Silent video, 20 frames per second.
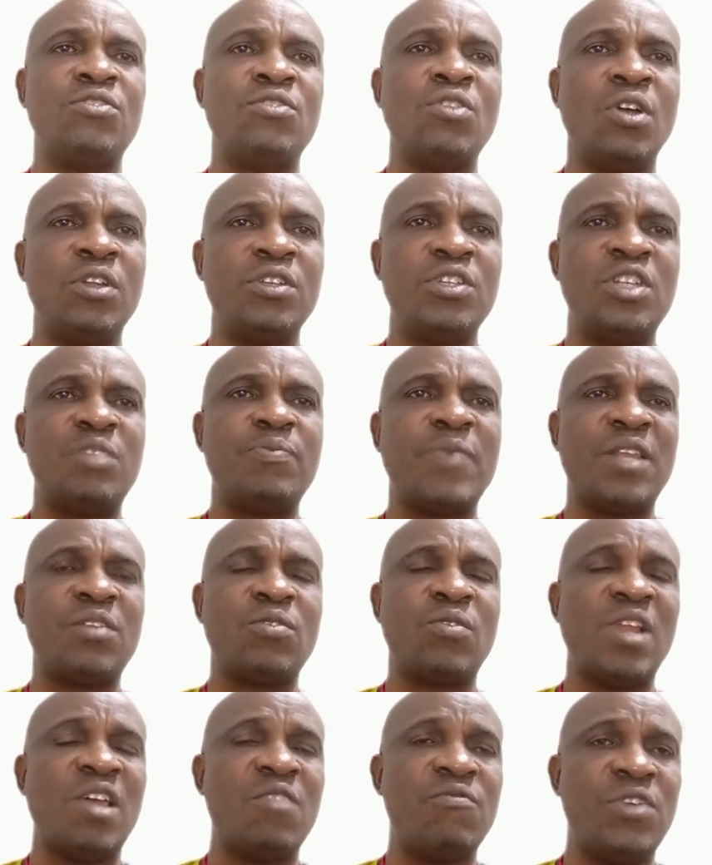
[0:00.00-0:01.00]

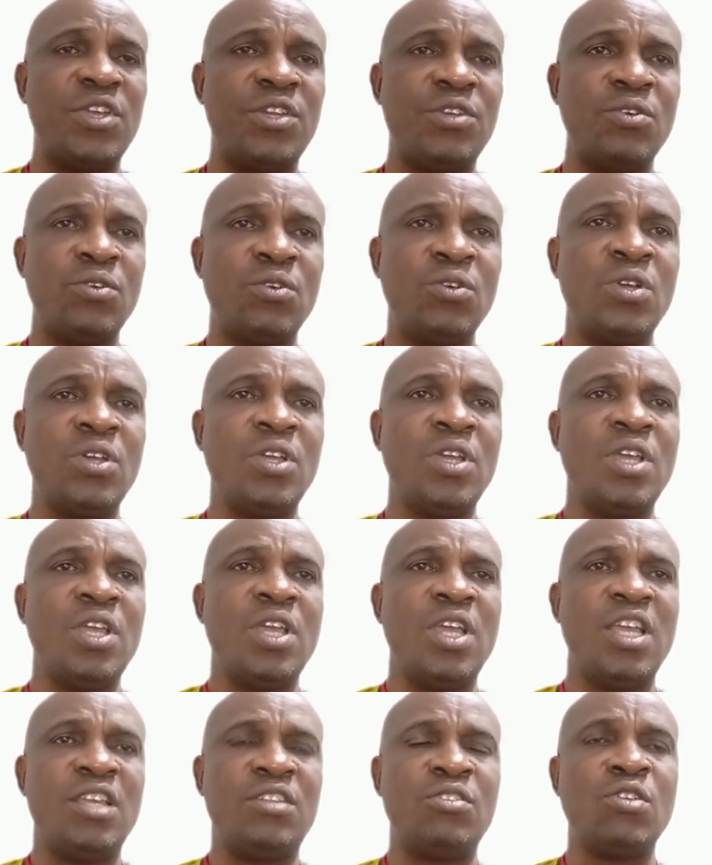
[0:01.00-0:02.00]
particular video
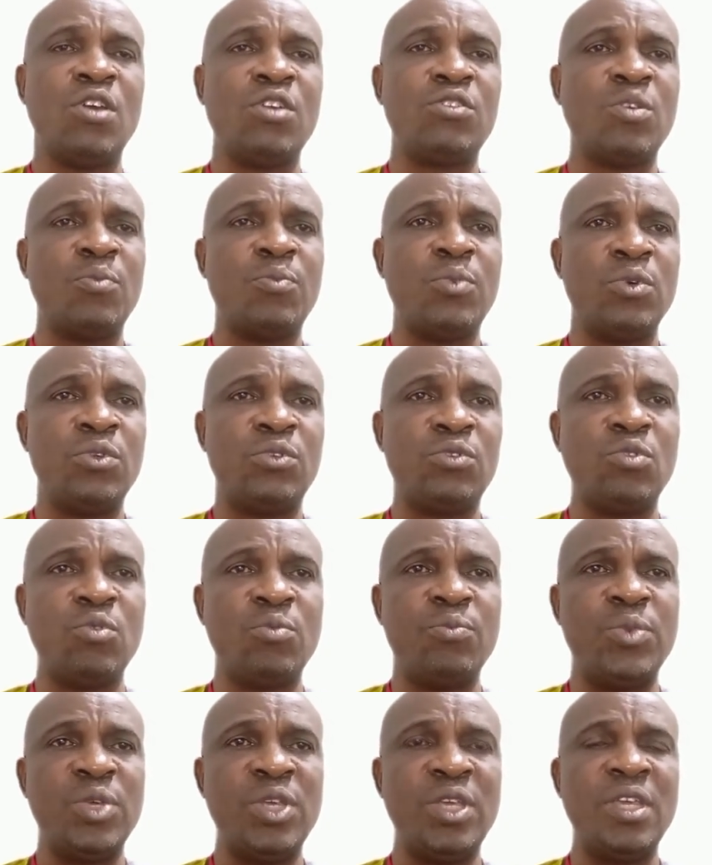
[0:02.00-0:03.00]
is not supposed to
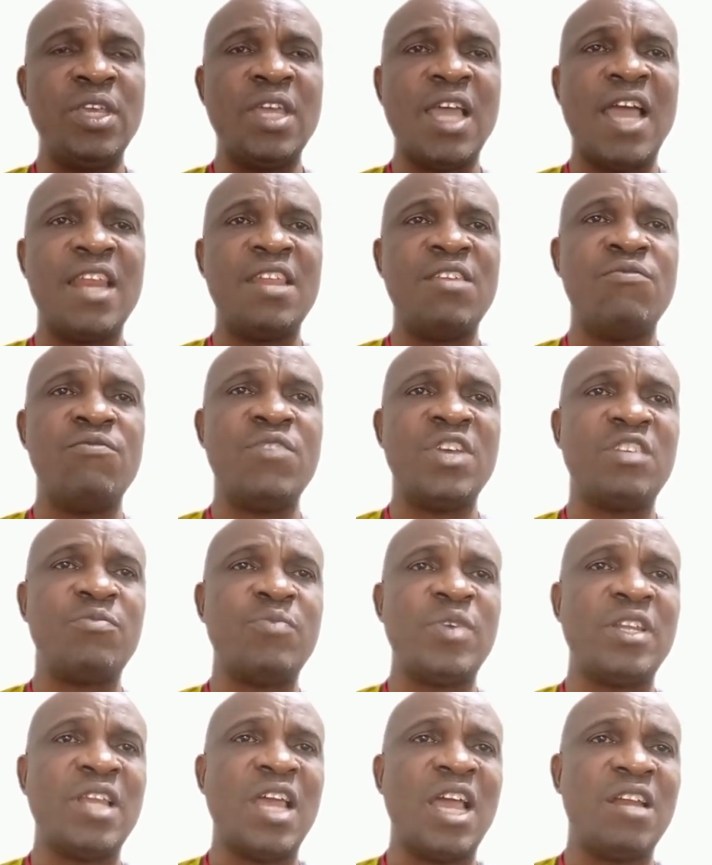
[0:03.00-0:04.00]
be an
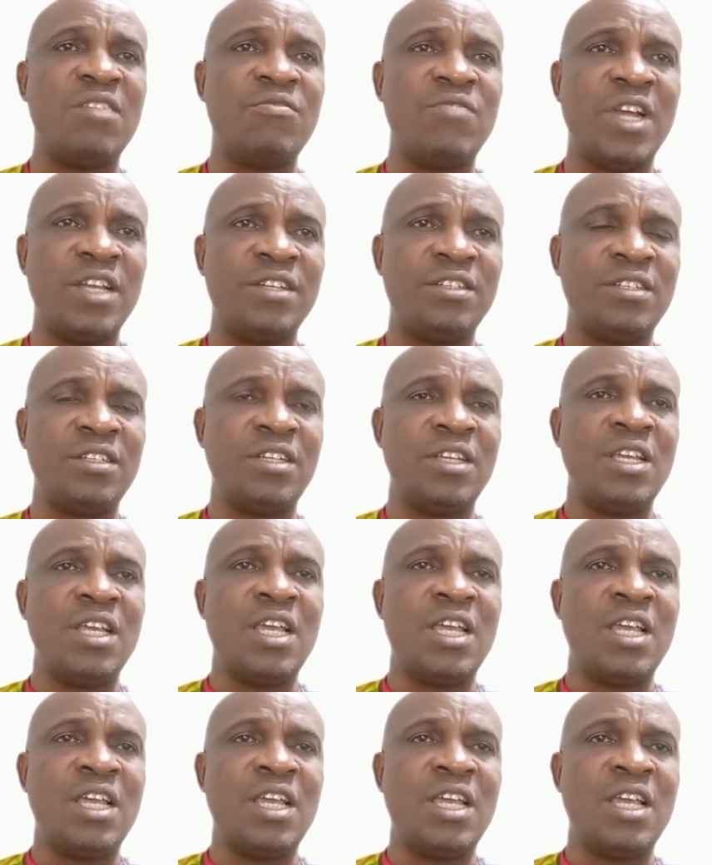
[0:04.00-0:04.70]
investment advice.